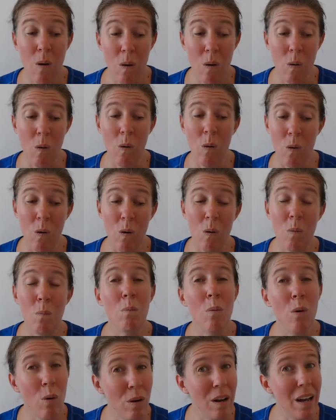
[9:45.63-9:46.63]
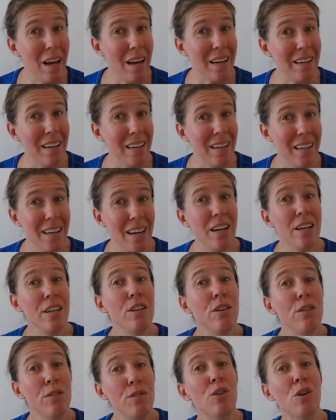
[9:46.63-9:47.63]
or more likely,
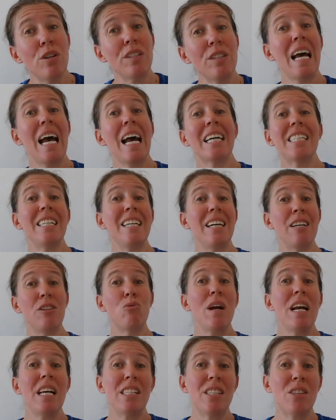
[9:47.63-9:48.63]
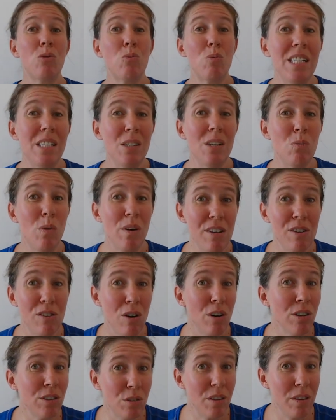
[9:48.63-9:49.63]
you've not actually addressed the reason why you
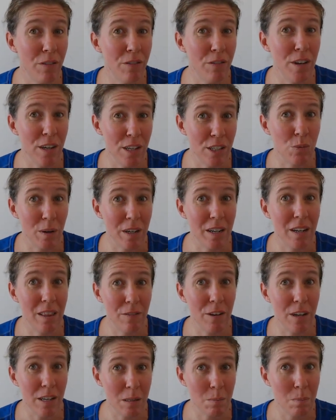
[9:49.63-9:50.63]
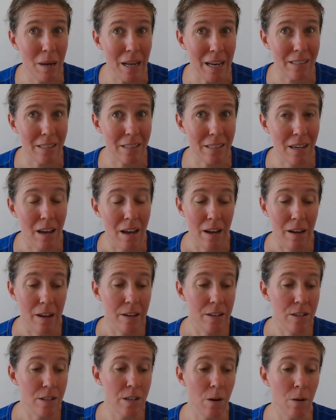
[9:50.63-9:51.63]
got the first one in the first place.
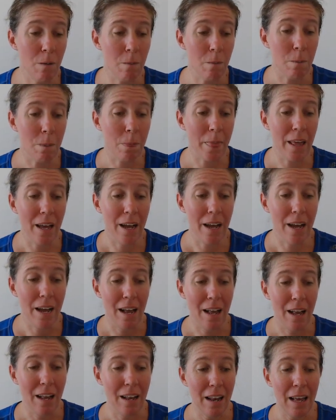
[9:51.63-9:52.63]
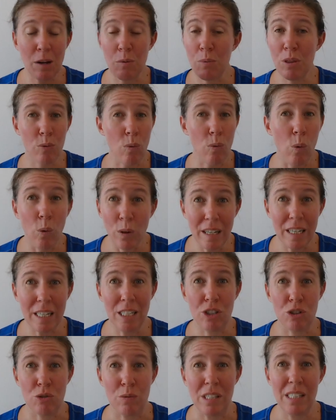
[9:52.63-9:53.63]
So, like with all
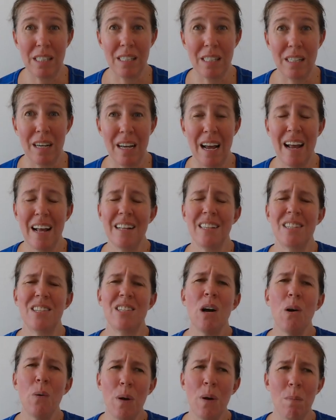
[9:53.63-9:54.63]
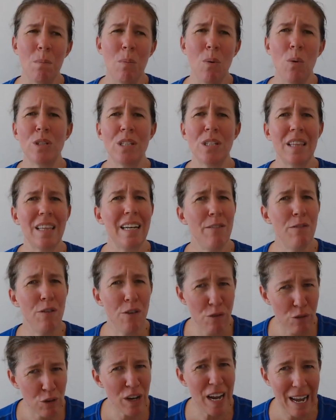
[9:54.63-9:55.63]
injuries, it's so important that if you
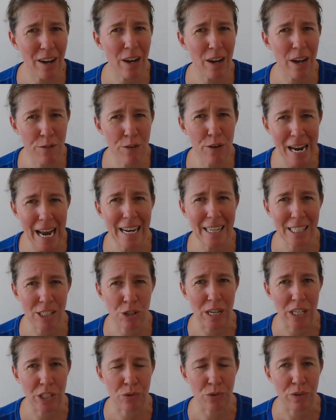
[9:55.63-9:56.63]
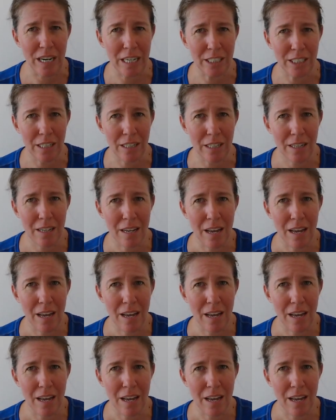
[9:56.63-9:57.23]
get if you get a stress fracture,